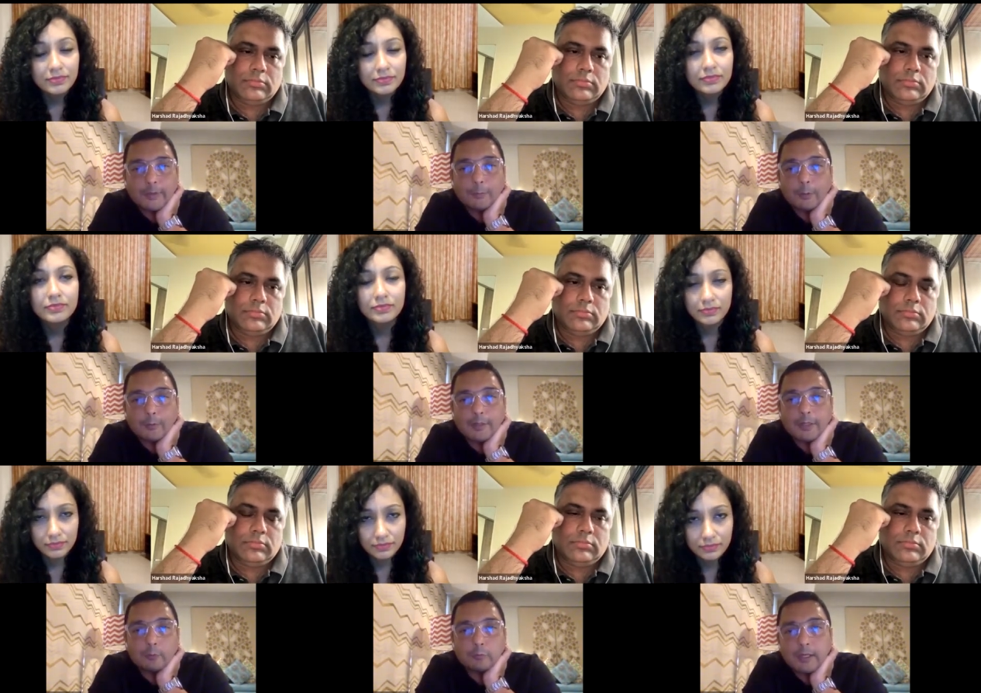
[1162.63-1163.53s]
Speaker 1: people out
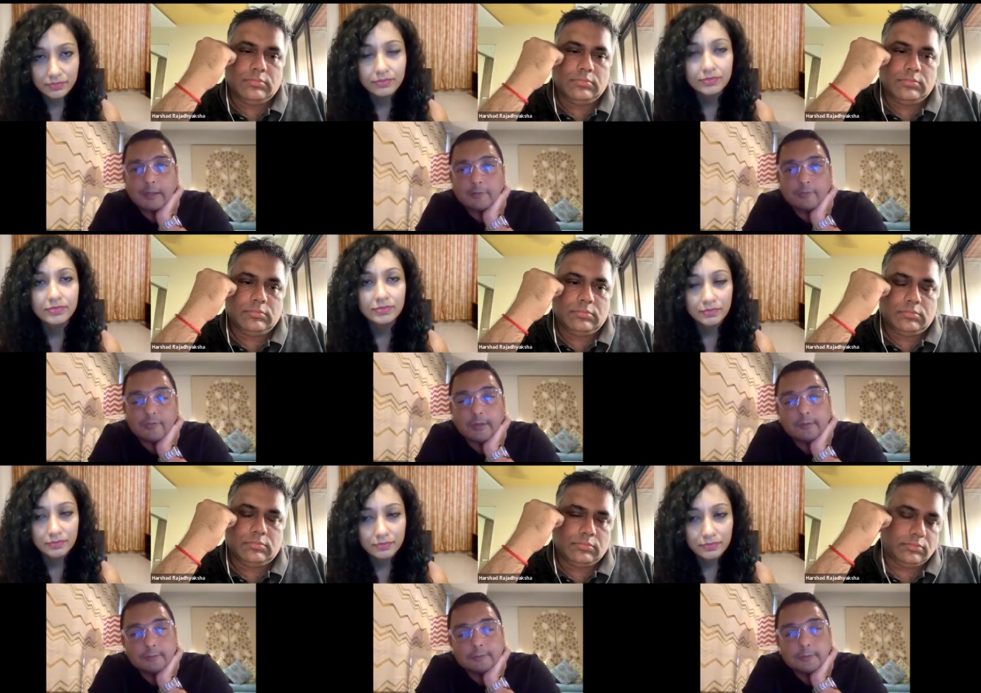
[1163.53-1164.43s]
there who like to
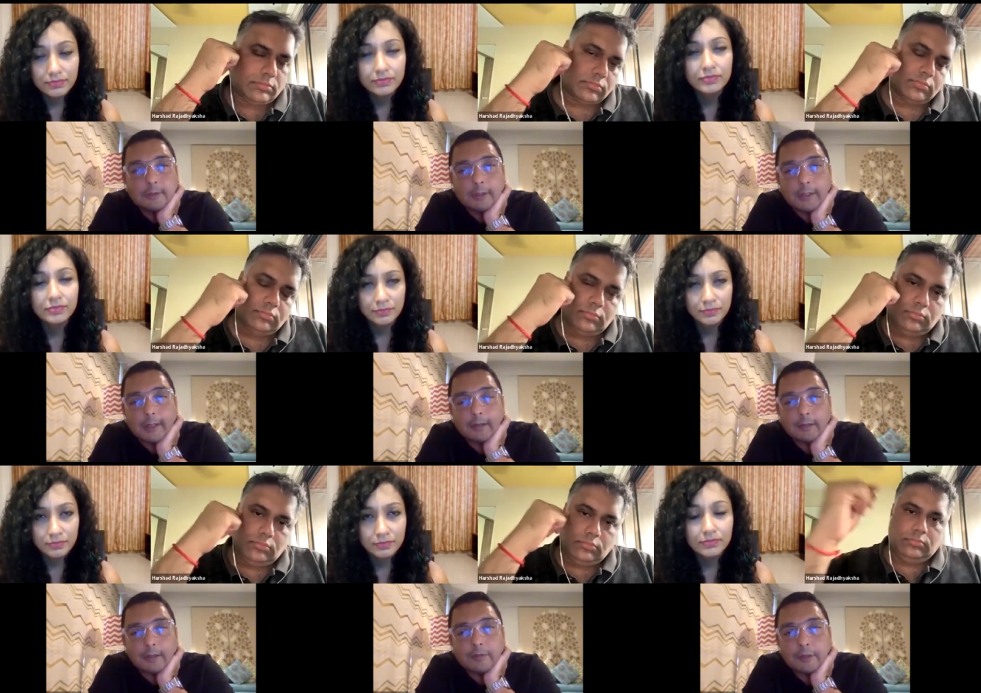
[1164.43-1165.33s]
see
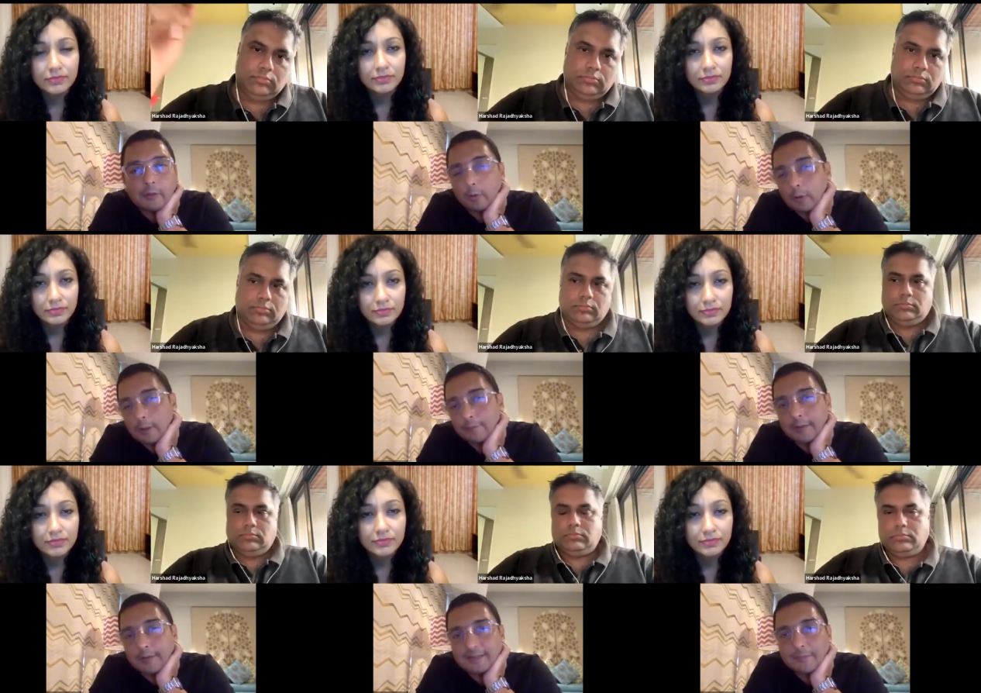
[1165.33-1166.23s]
and love it or not
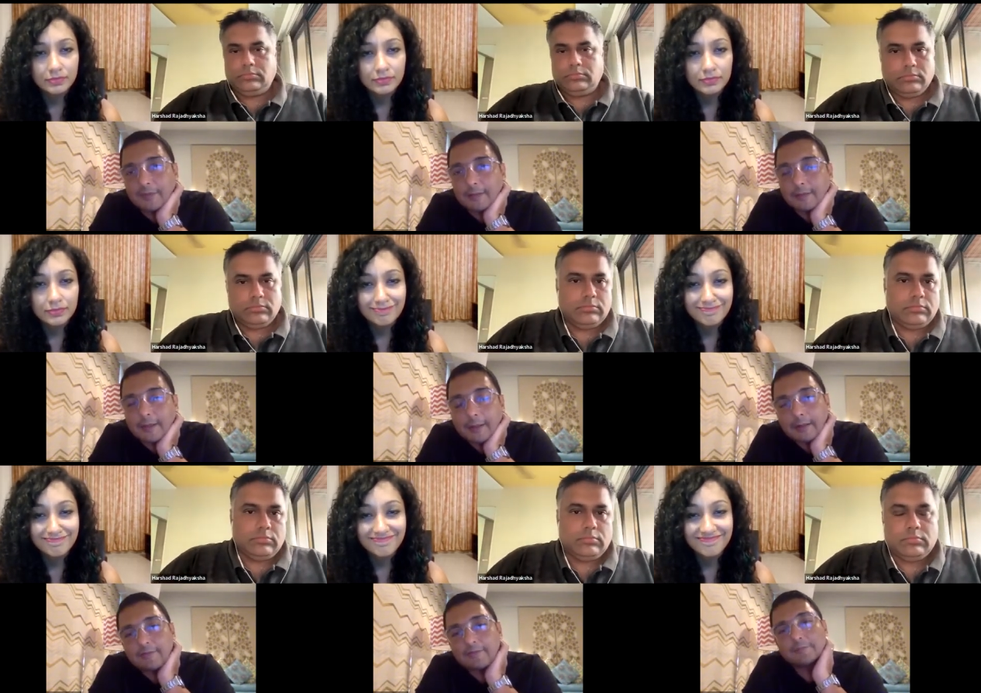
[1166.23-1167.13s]
love it is something in
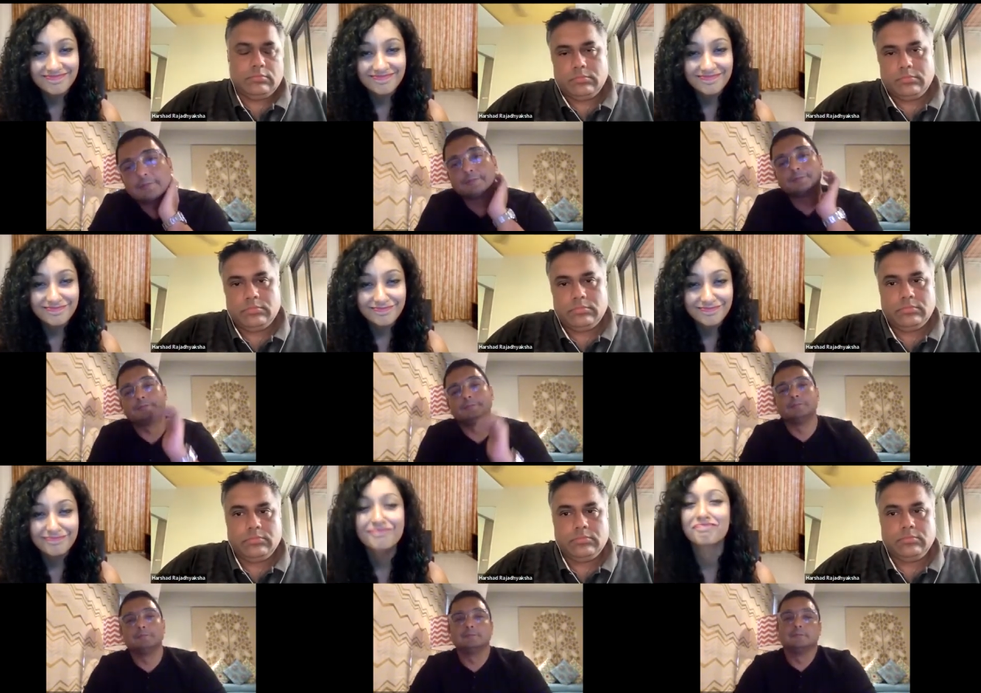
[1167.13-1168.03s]
their hands
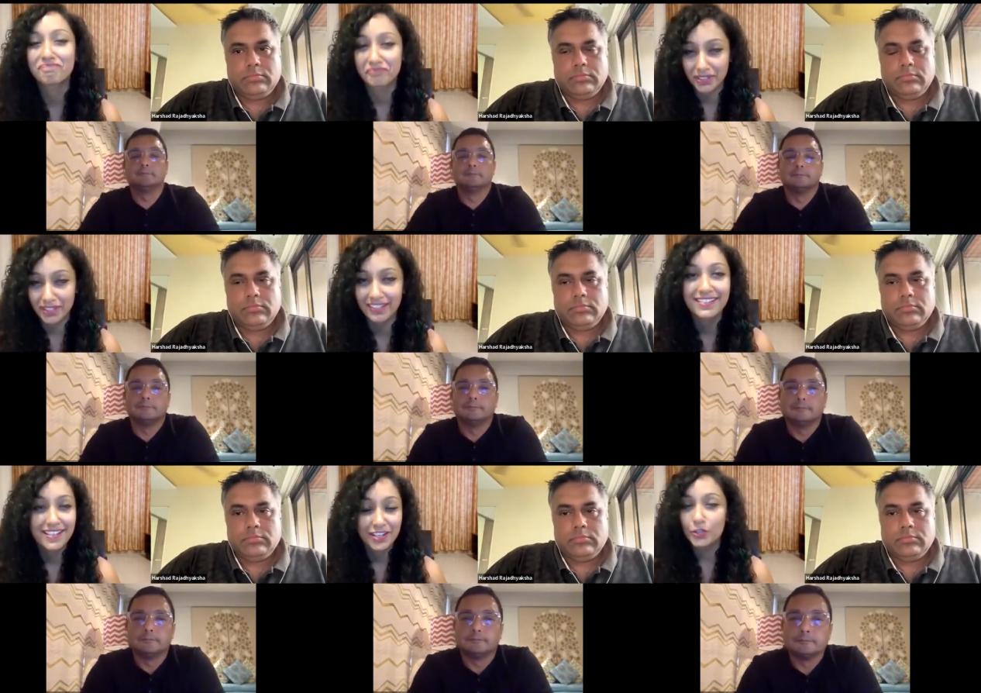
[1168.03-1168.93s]
Speaker 2: okay
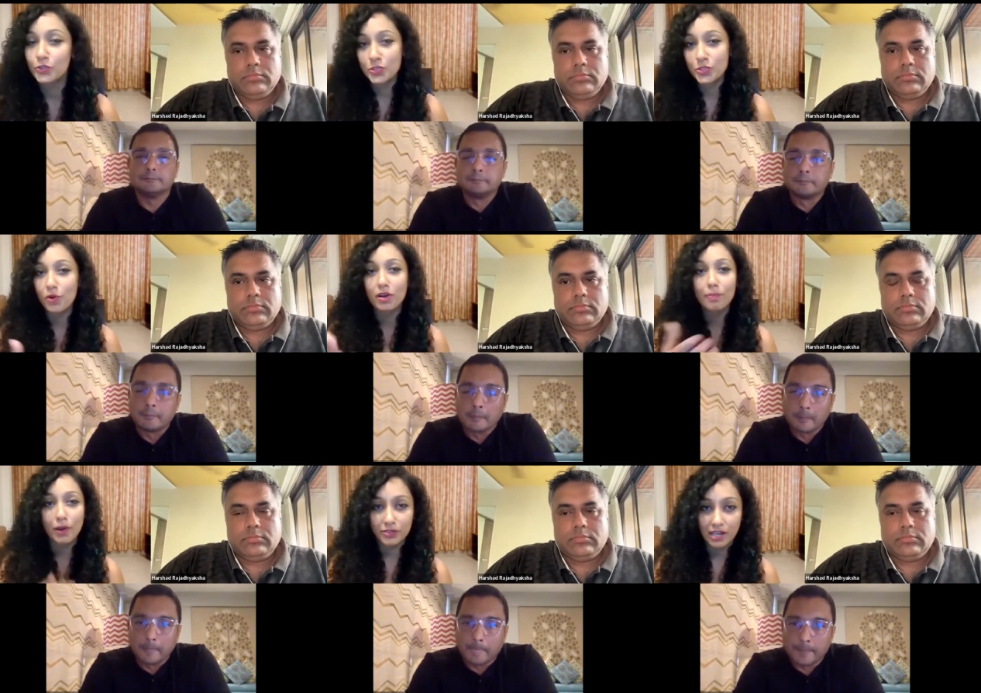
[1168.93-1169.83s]
now, you
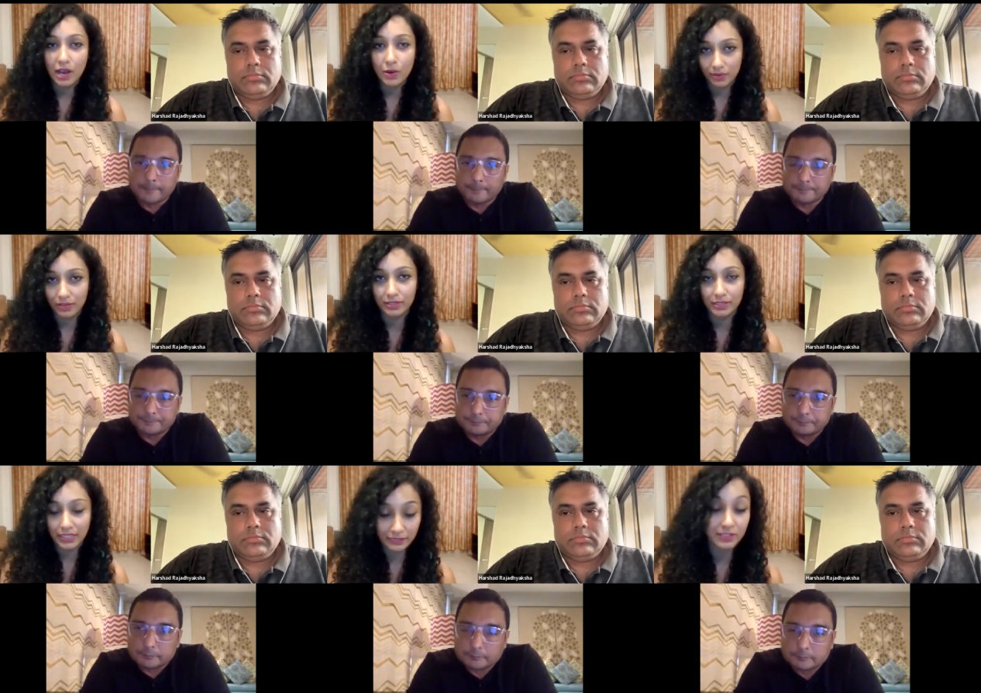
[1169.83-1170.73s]
spoke about how
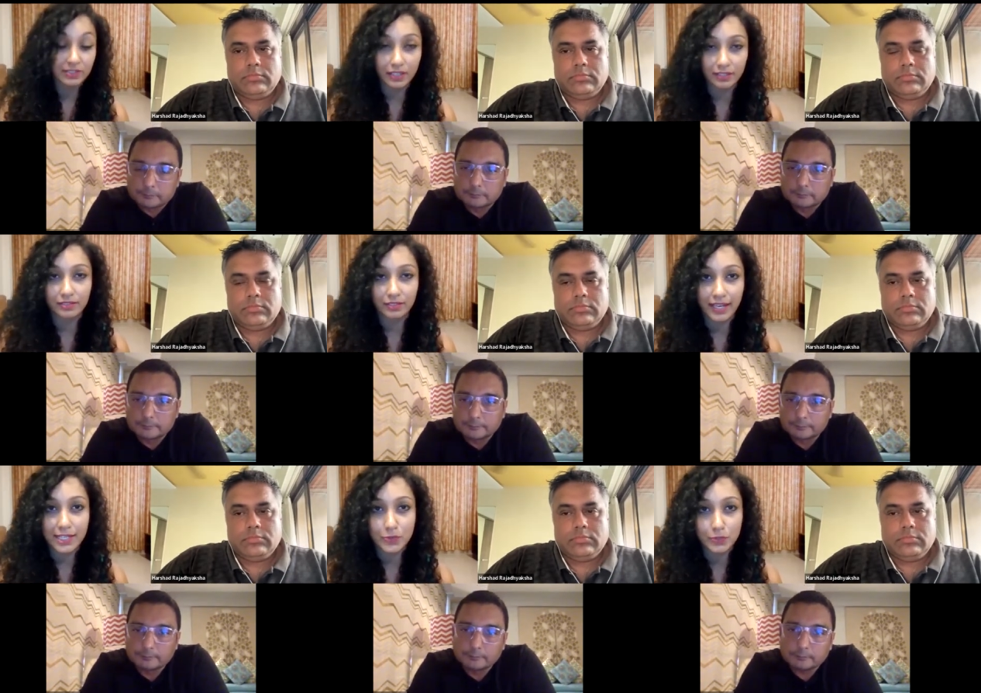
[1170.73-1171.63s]
uh, even today
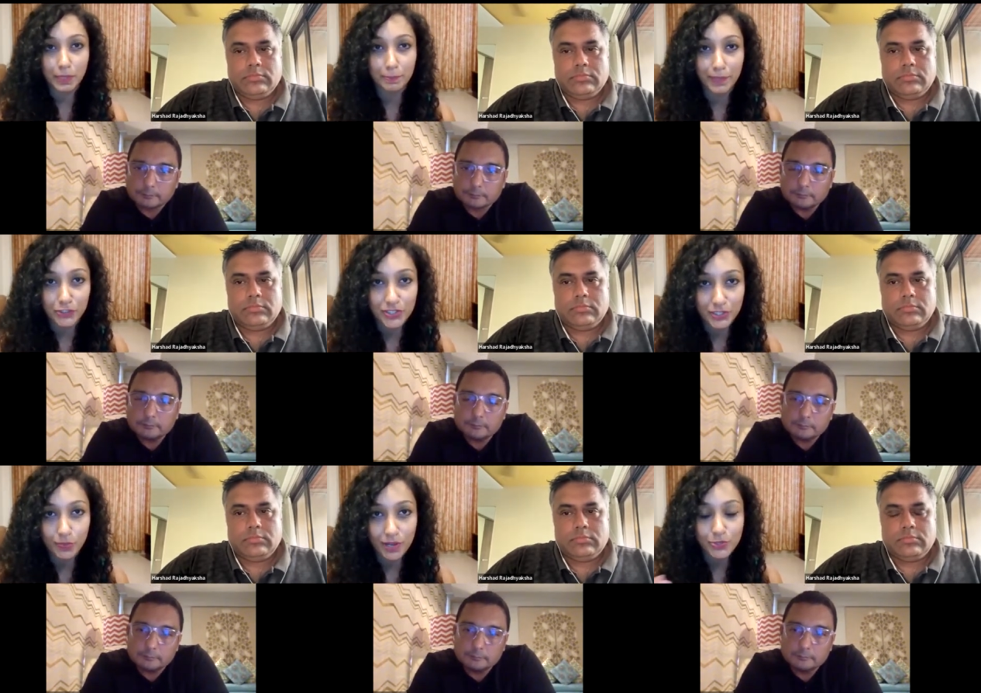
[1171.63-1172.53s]
clients with big
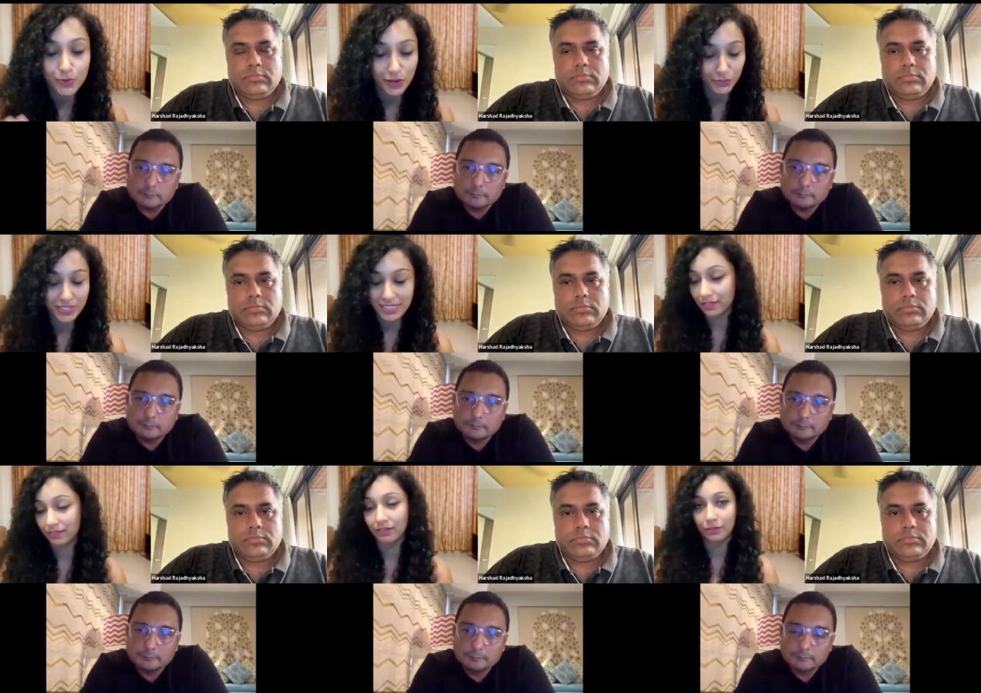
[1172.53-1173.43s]
budgets are the ones who are
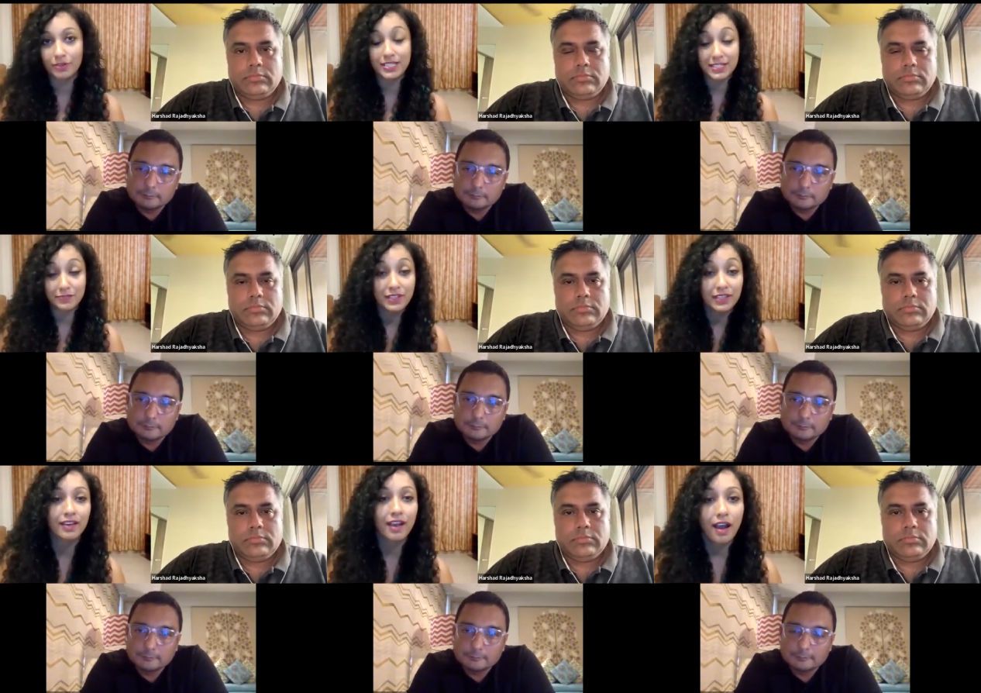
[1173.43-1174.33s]
see uh, on
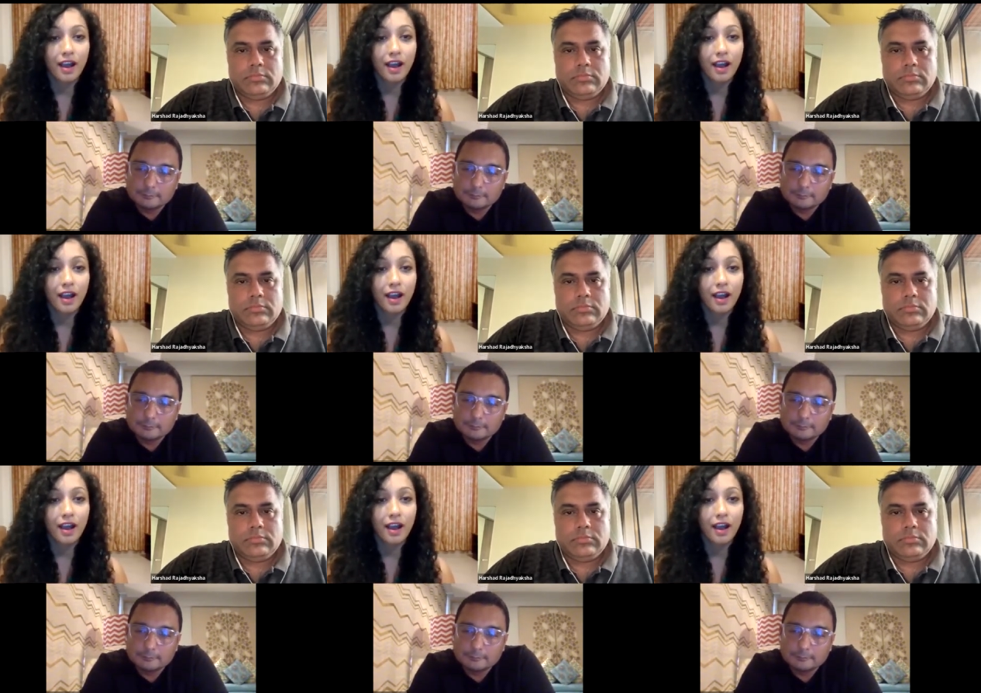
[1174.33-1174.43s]
TV.